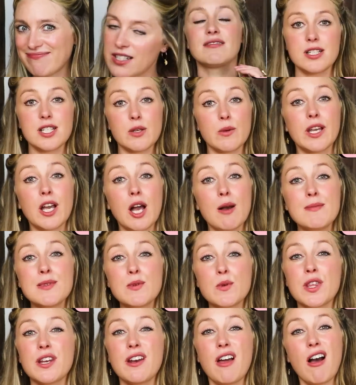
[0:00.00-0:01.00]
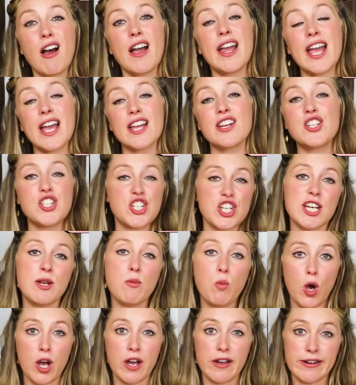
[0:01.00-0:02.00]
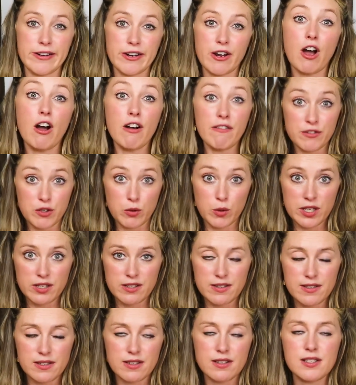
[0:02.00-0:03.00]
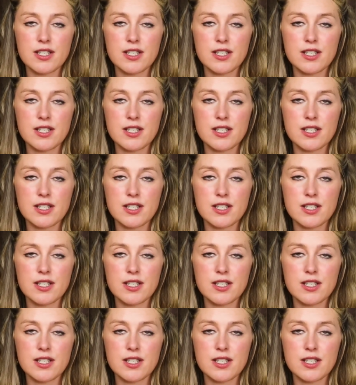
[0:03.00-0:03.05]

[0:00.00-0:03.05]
So it comes with an ing word afterwards.